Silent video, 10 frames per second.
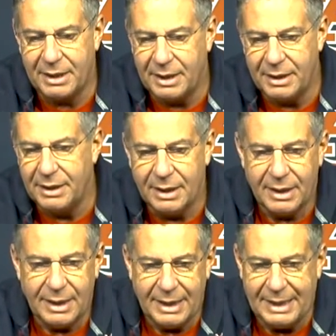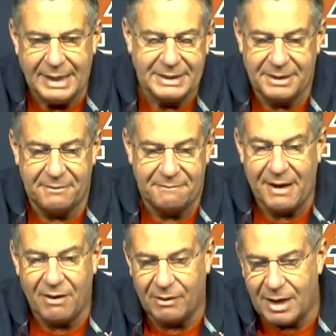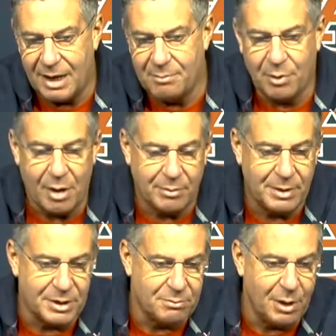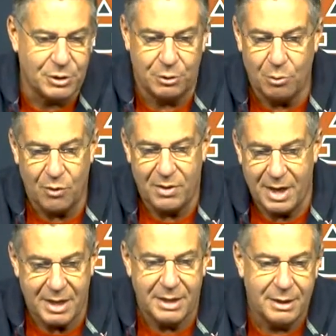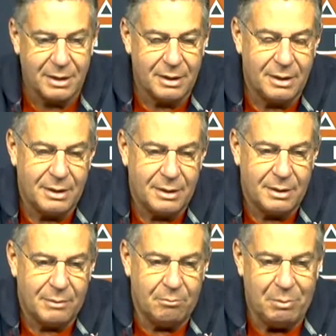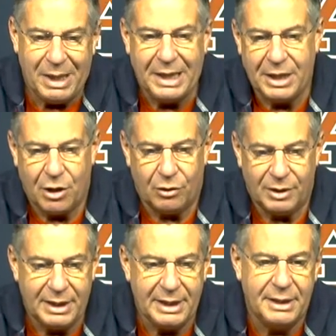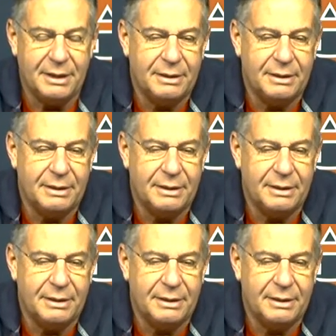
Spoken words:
He gets to the foul line probably as much or more than any big in our league.